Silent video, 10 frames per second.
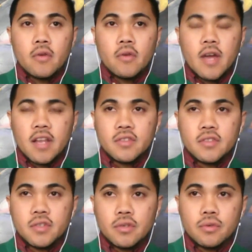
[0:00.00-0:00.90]
writing
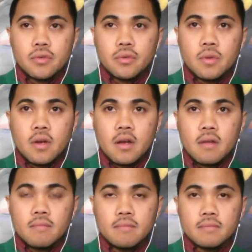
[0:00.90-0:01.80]

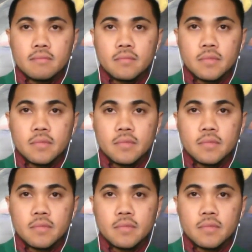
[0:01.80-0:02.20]
to